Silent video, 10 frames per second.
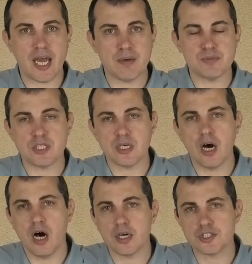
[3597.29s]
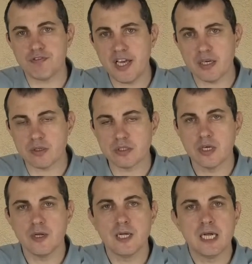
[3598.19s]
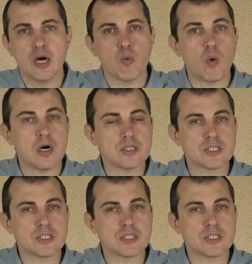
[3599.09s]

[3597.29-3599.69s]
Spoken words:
MTGOX, failed, was